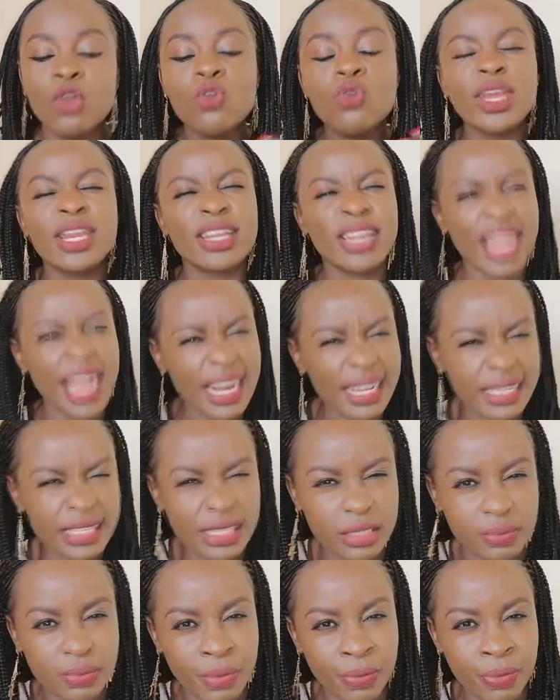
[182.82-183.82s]
who
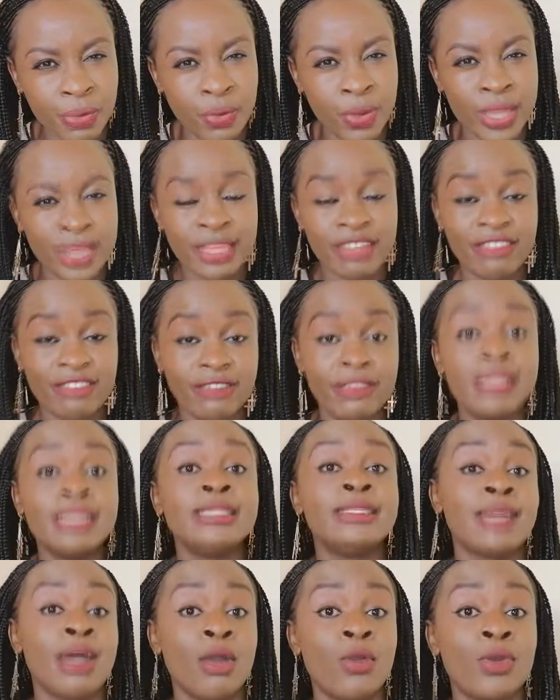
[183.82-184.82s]
encourages people when they feel
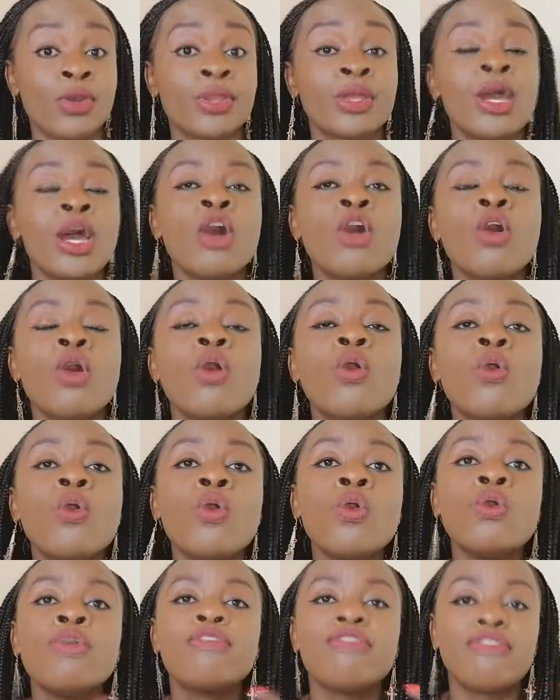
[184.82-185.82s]
down,
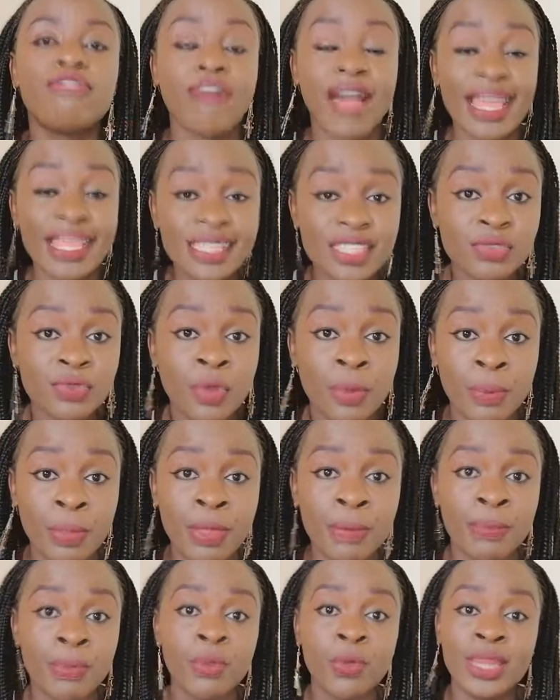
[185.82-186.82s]
who fights for
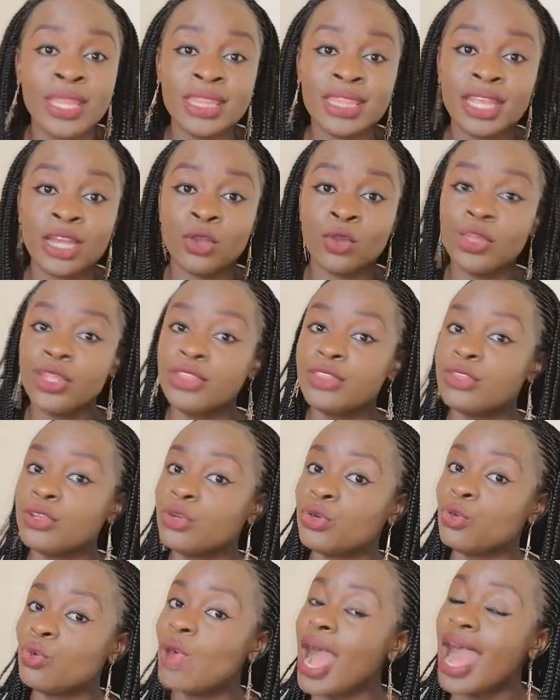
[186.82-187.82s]
people when they're going
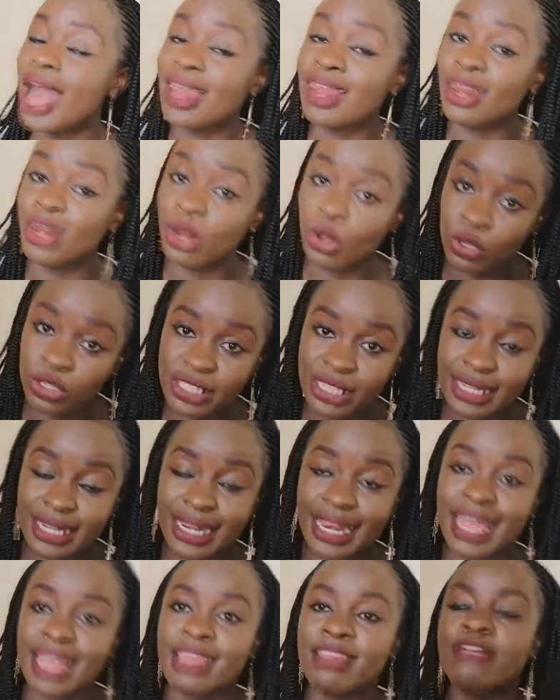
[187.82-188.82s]
through a lot in
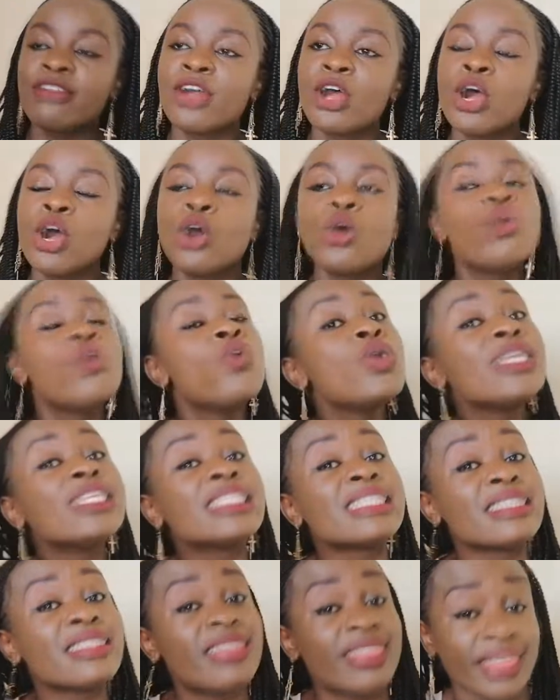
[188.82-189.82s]
life, who
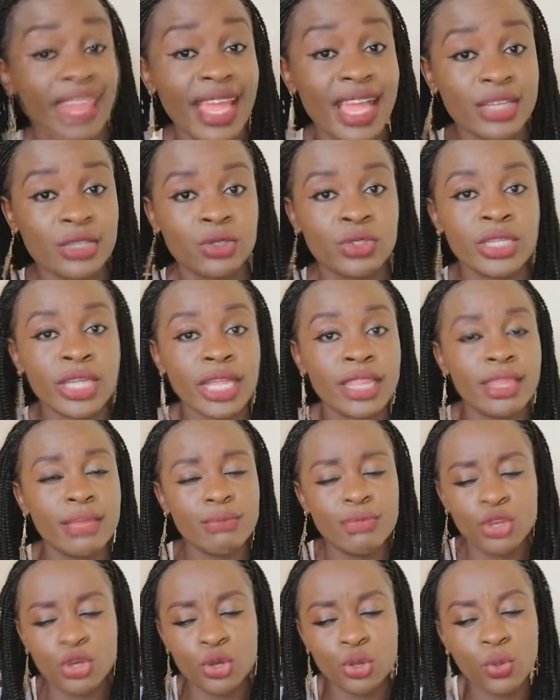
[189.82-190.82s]
is there to tell
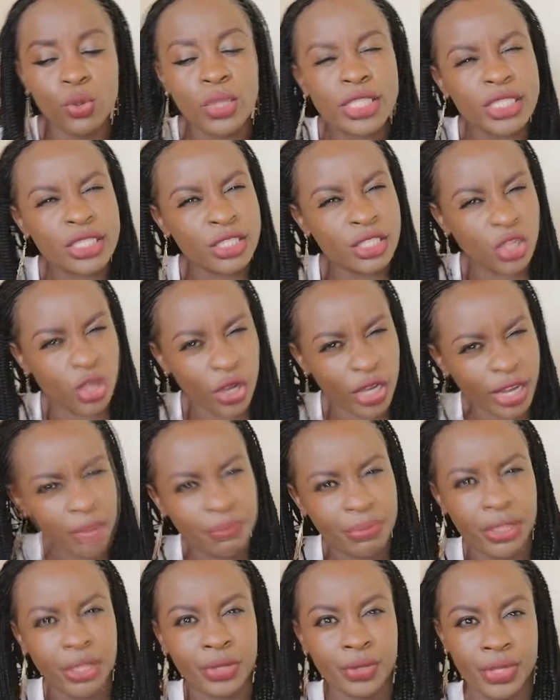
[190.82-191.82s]
them, you know what, it's gonna
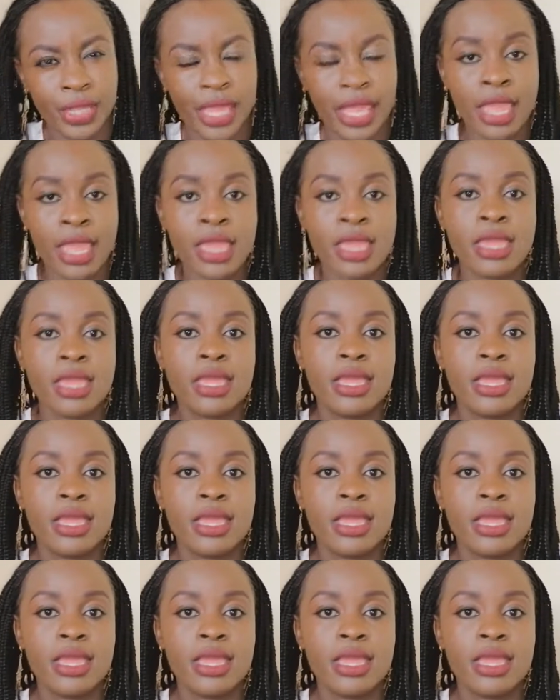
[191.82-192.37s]
be okay.